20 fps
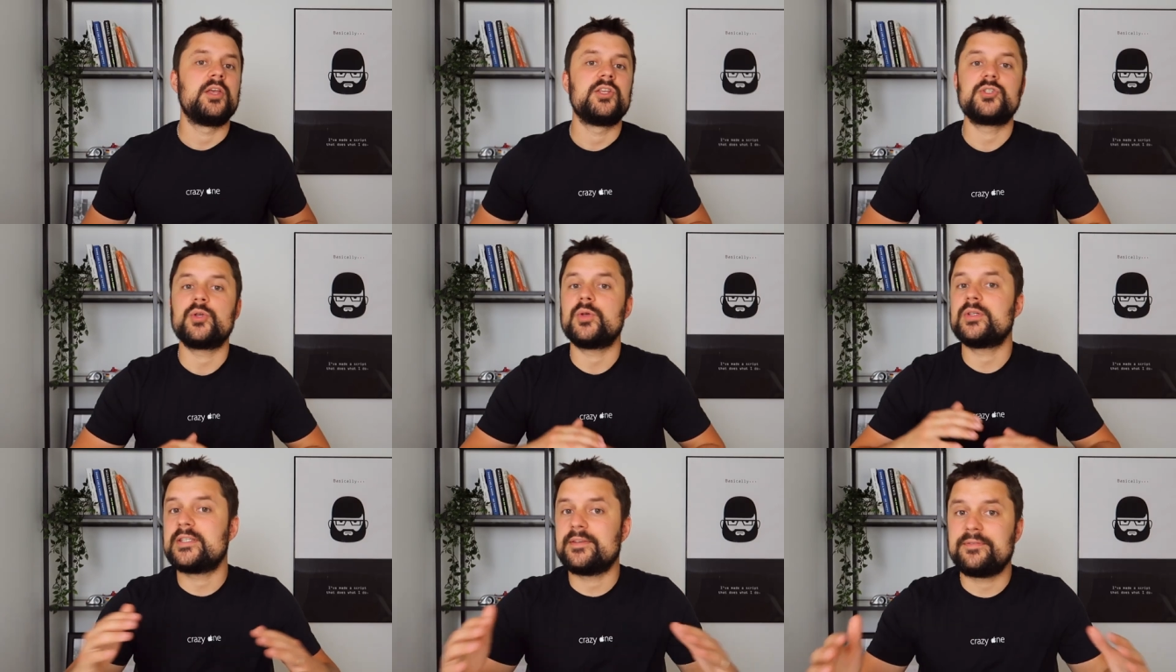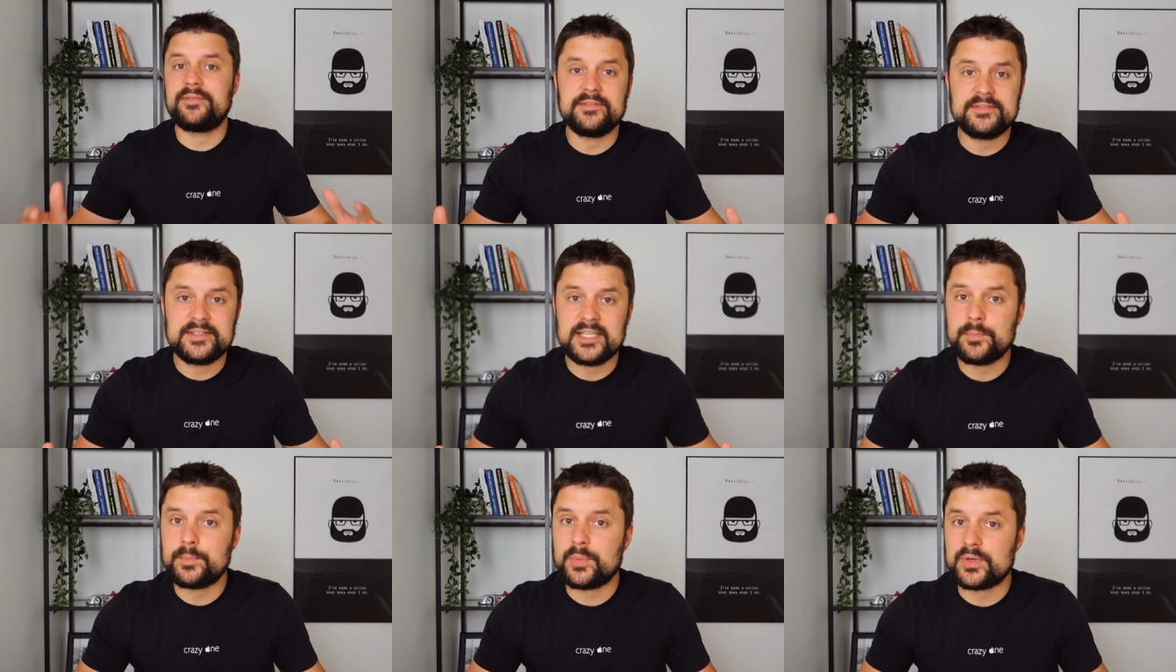So it's a
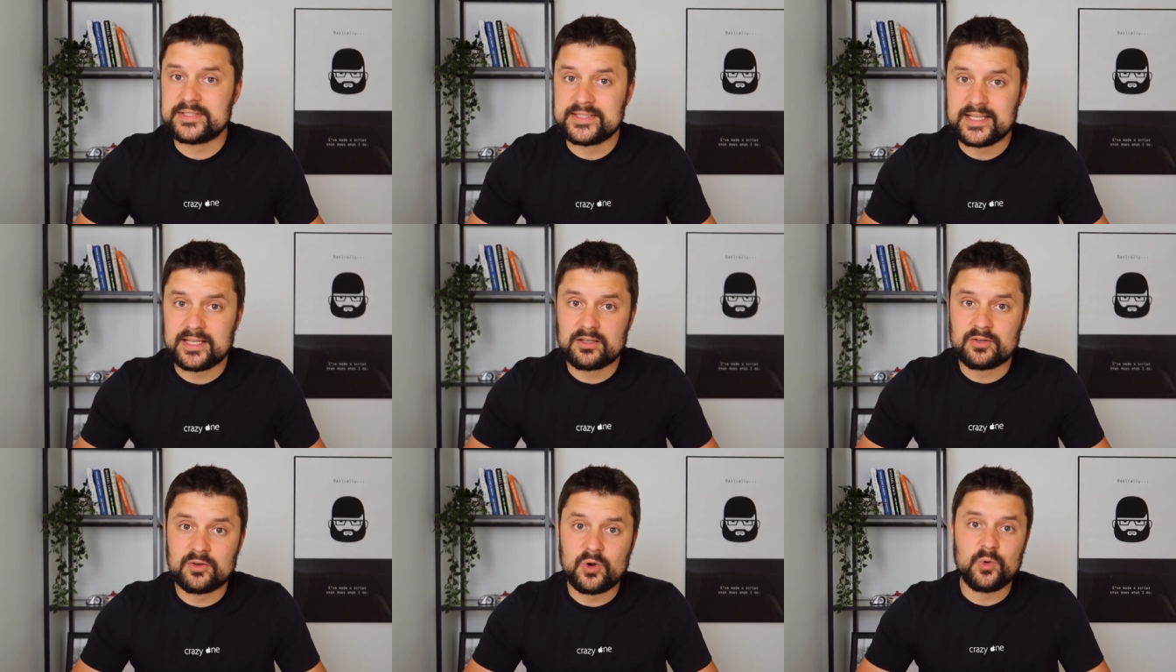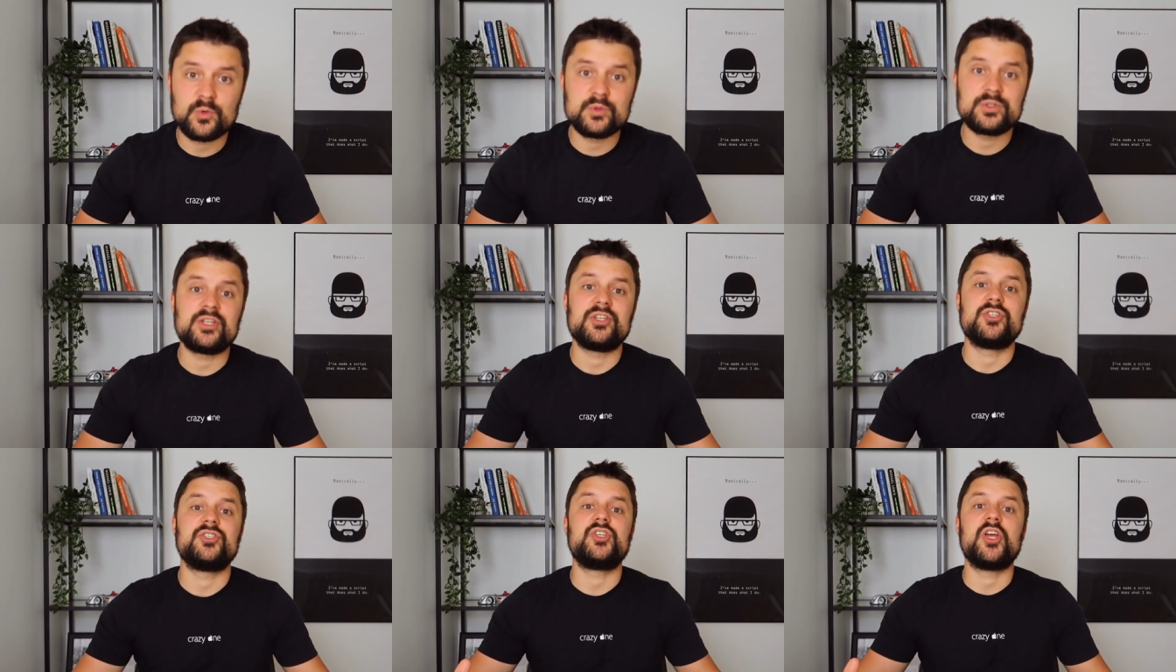fifteen percent
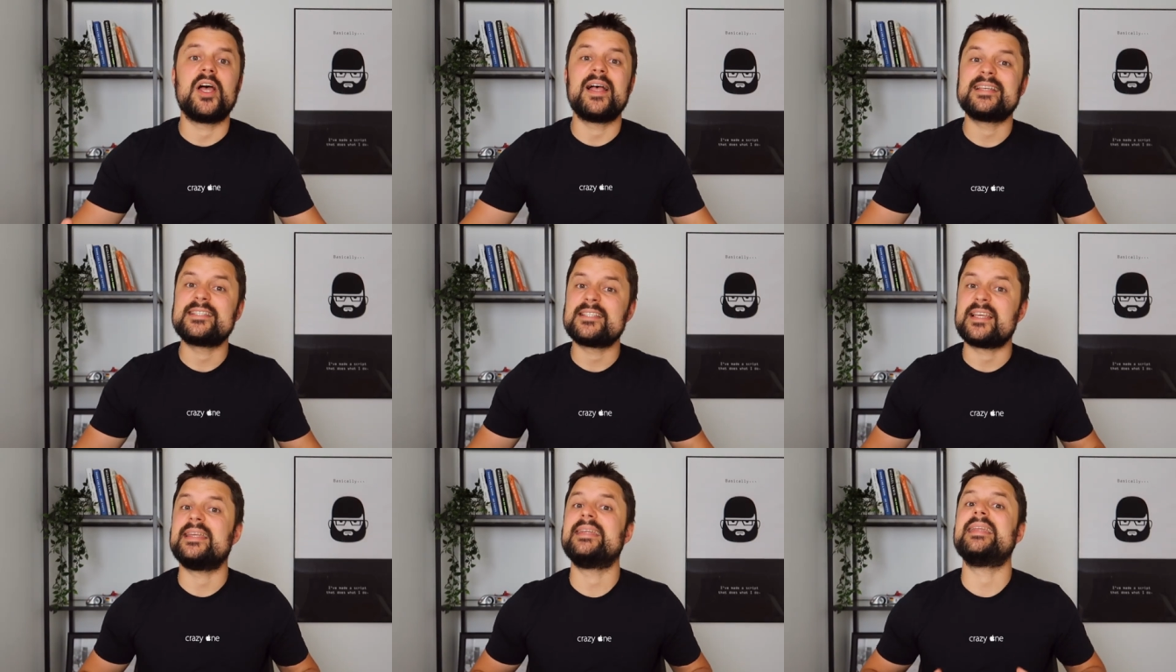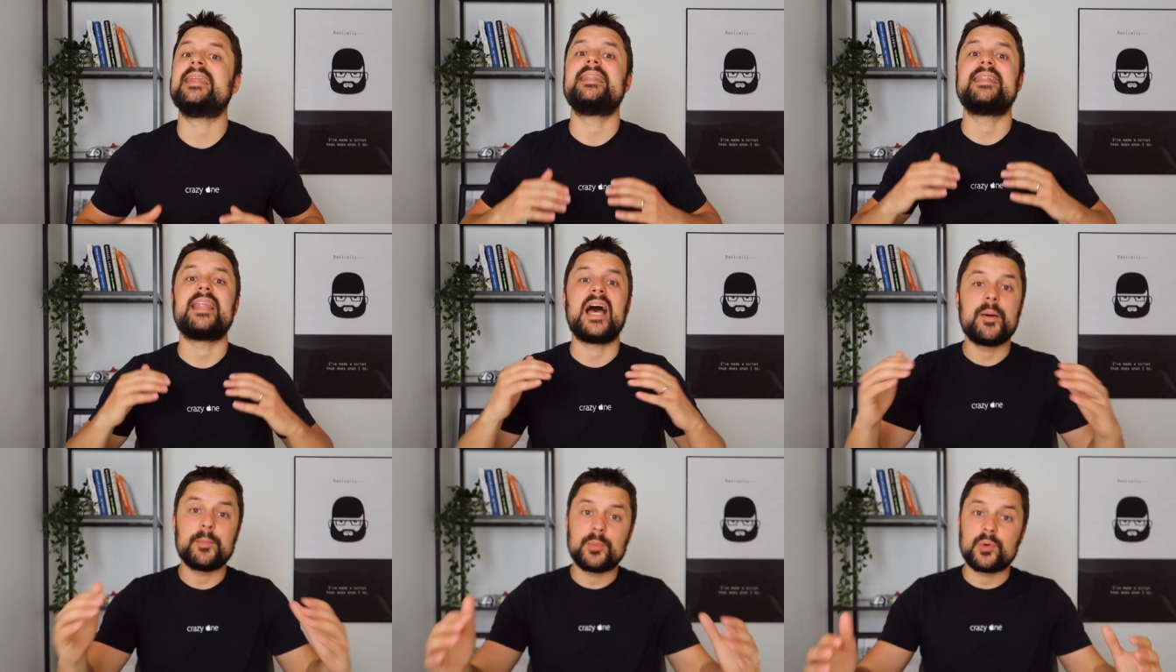growth just in the
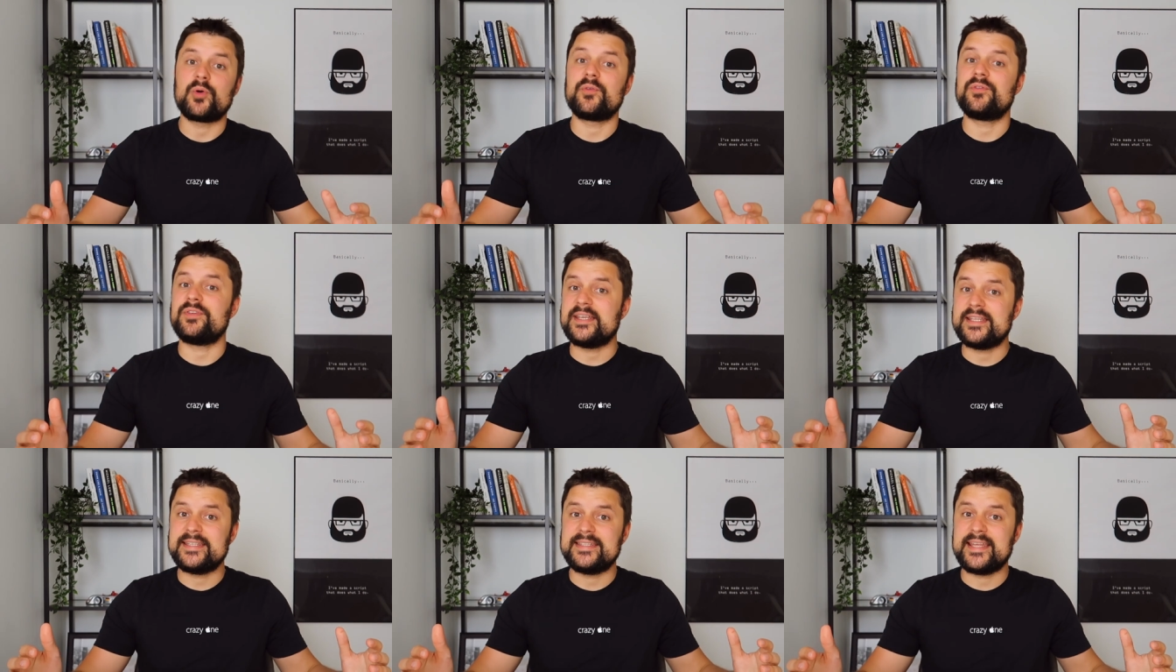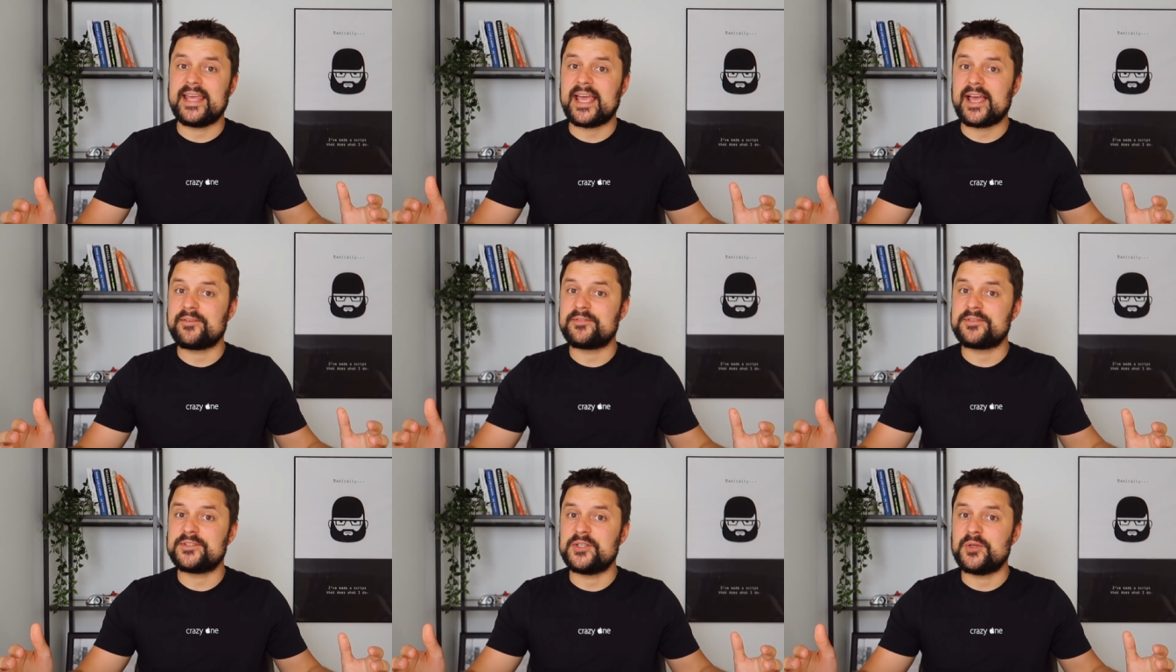number of E T
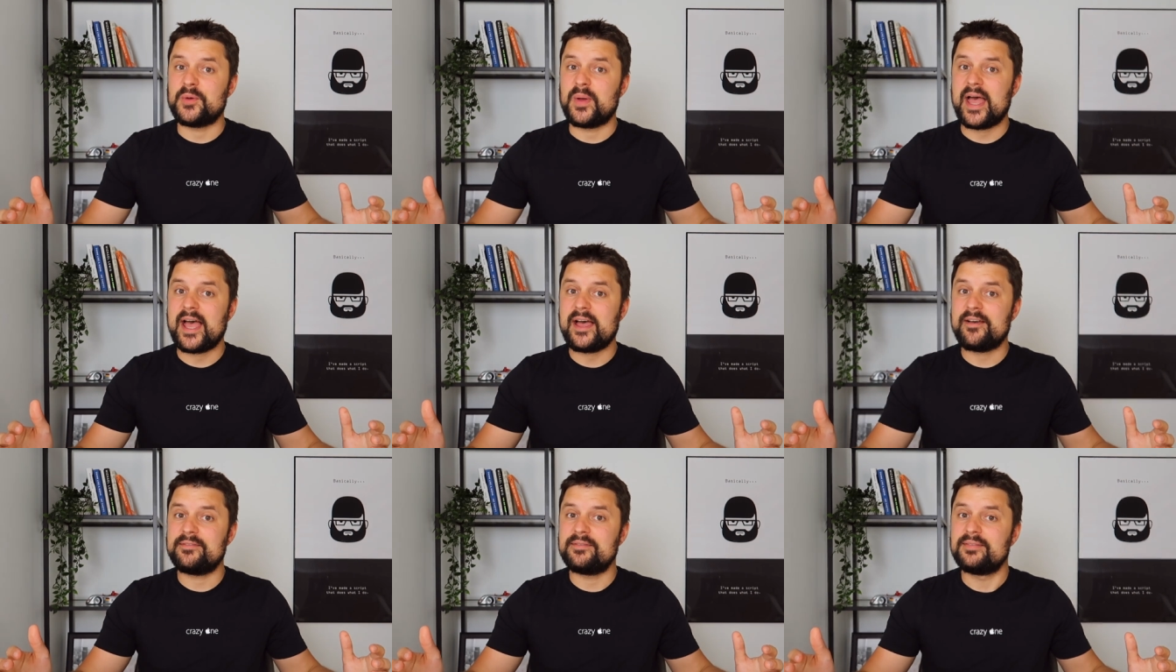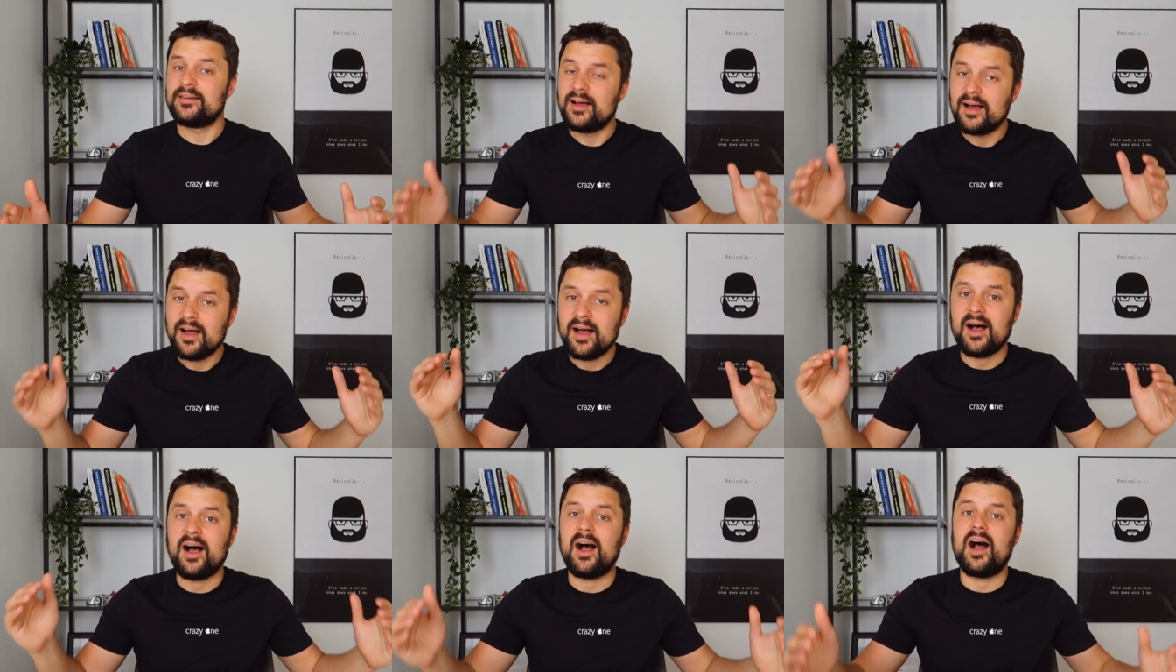Fs you have
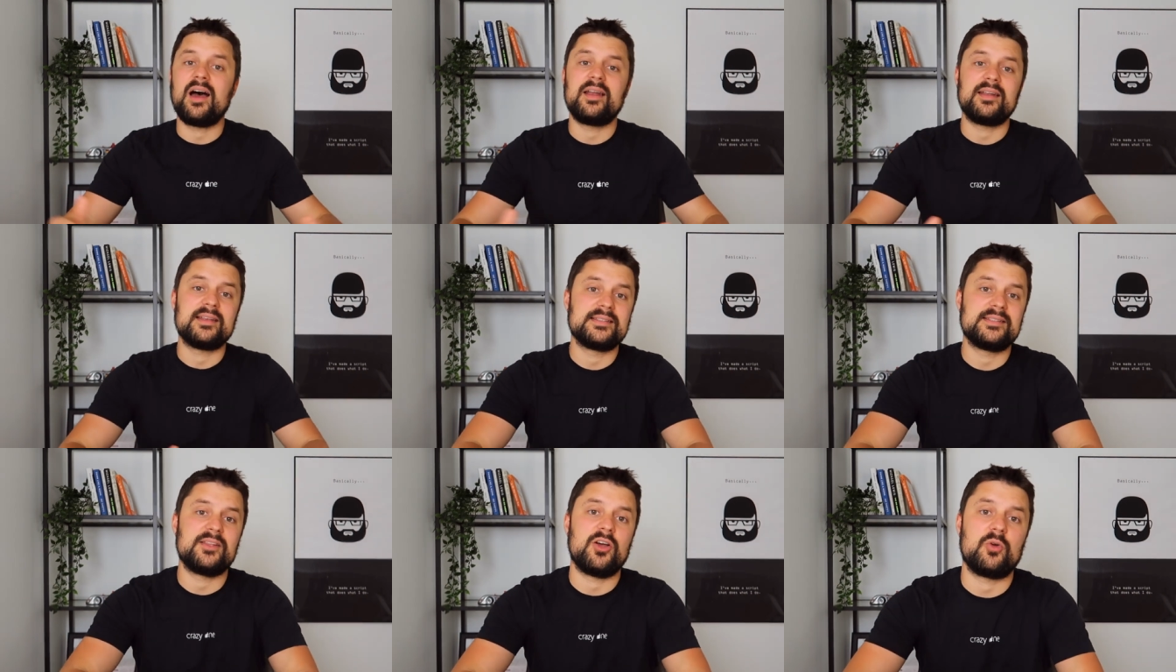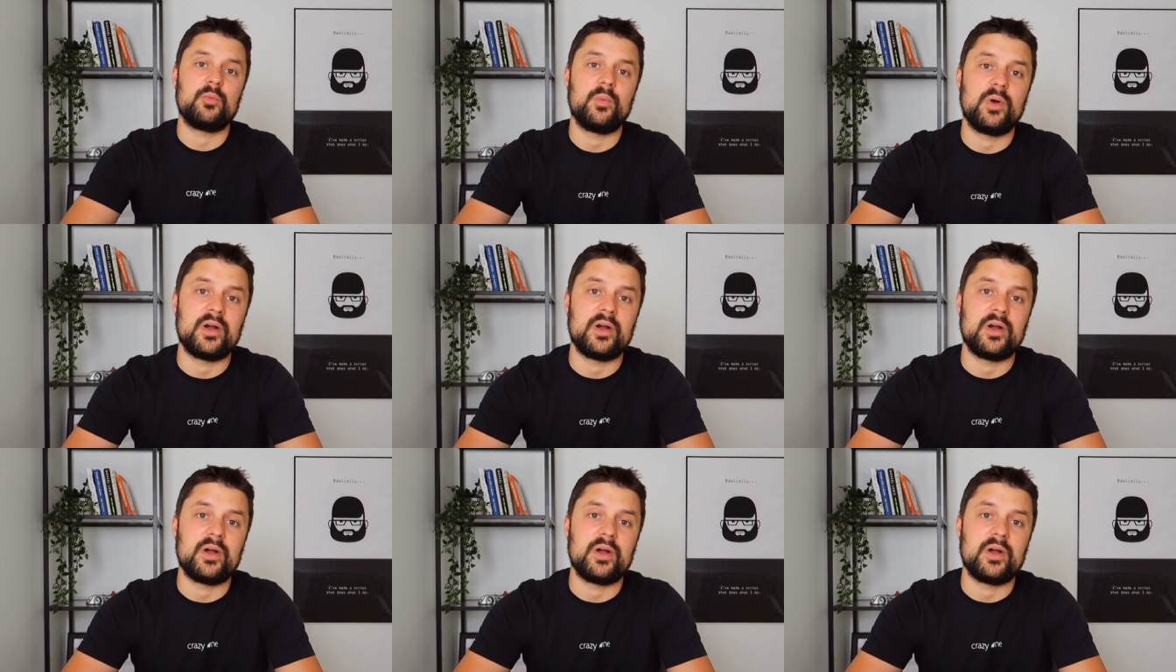on a stock